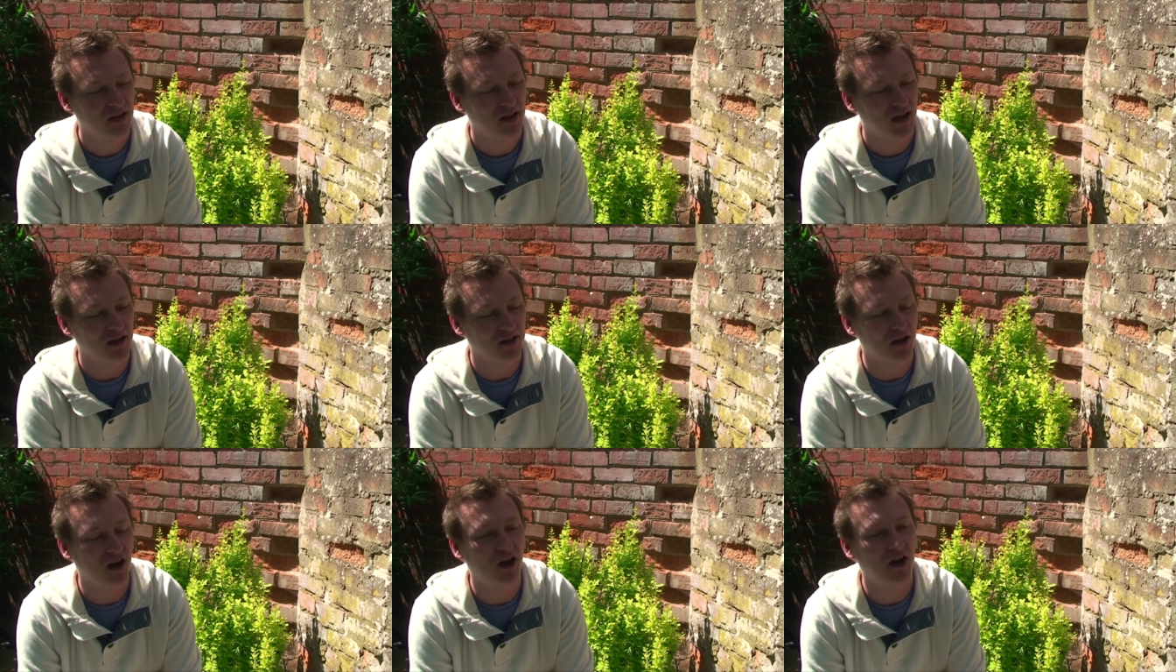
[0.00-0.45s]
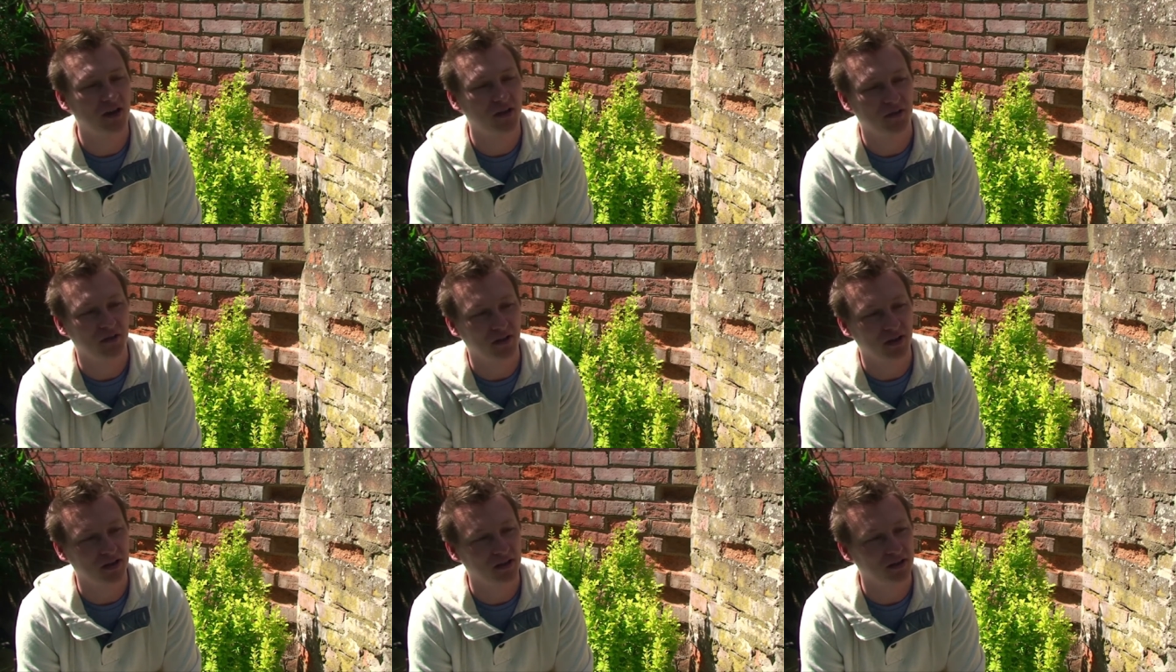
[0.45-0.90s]
and I
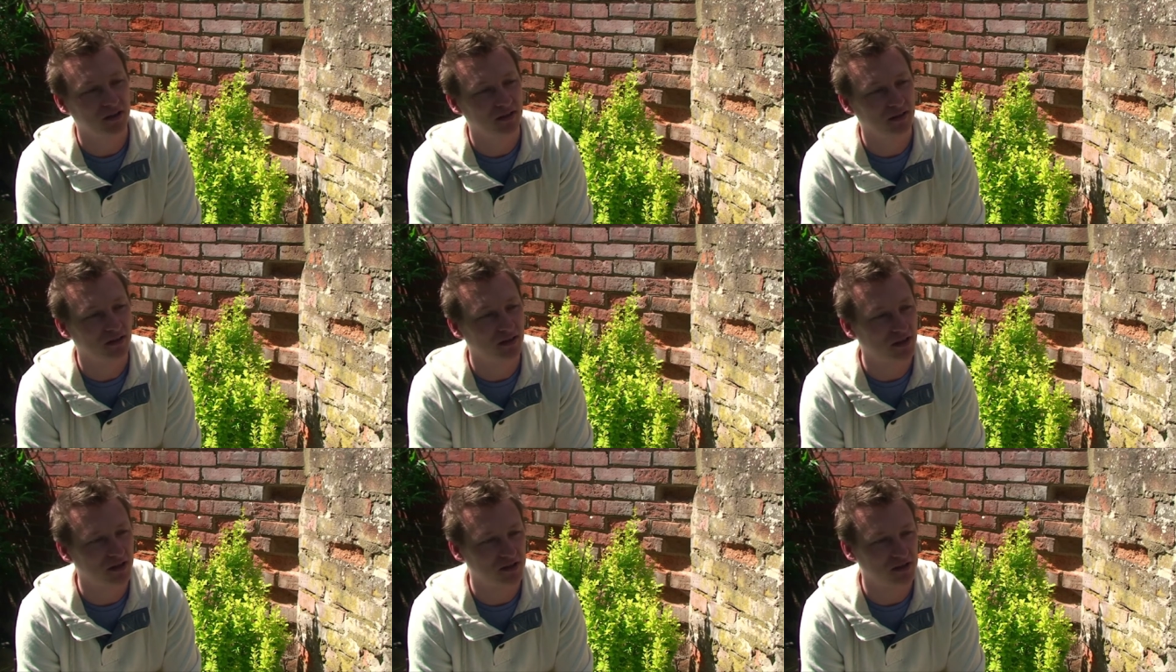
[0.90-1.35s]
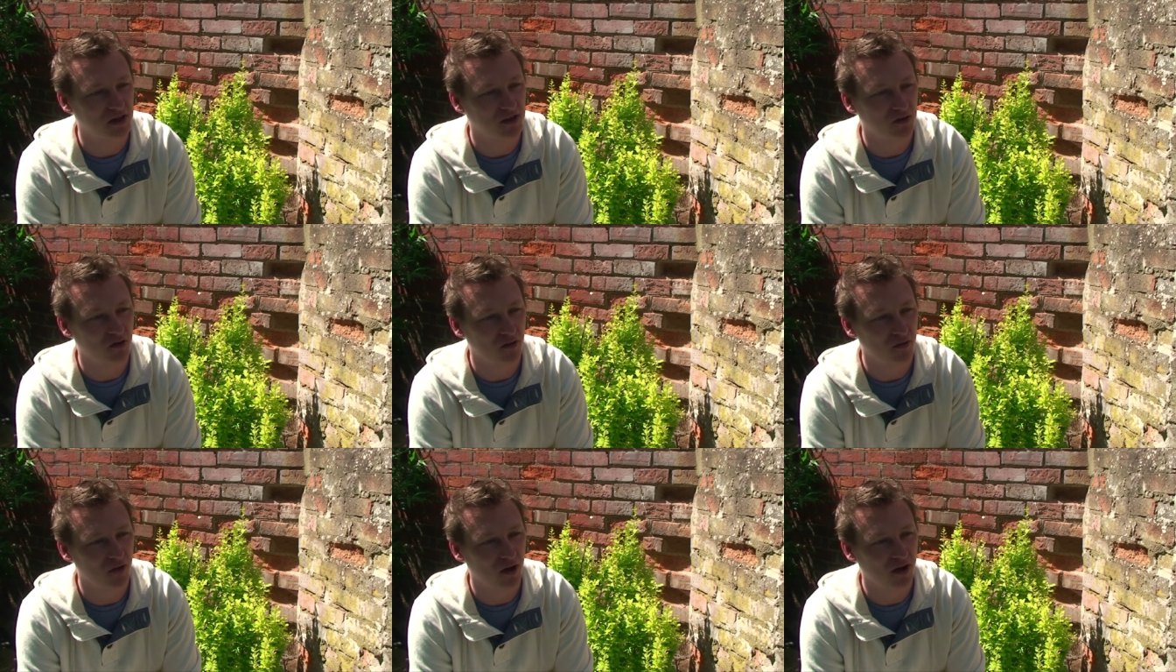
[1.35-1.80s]
think it's going
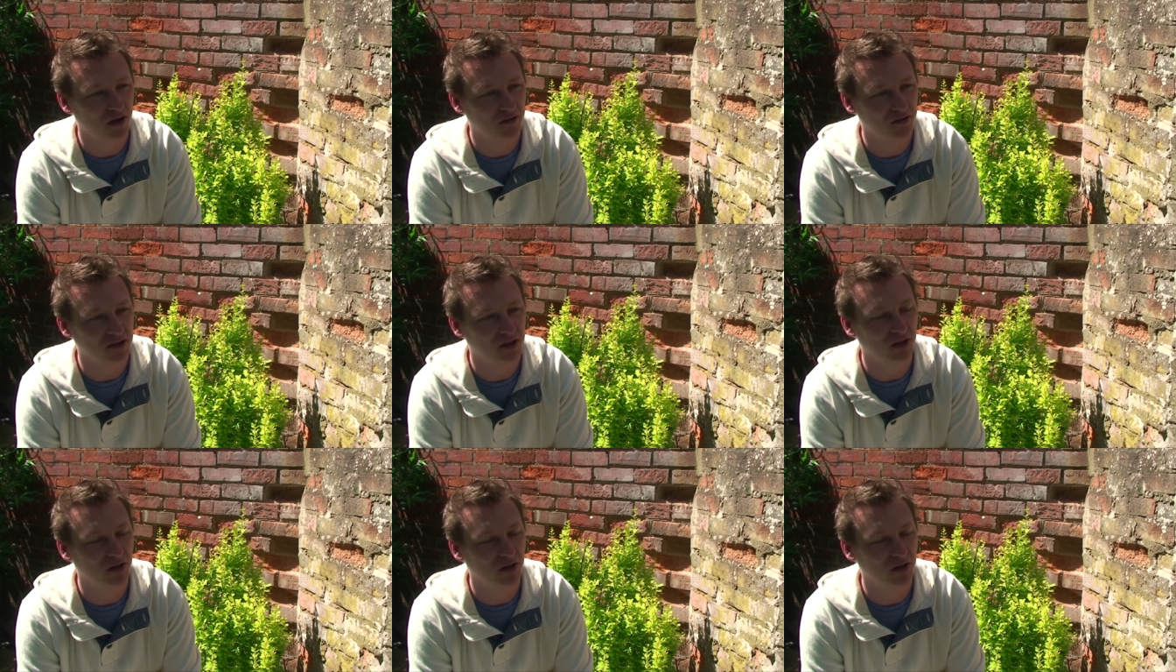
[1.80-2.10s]
to arrive.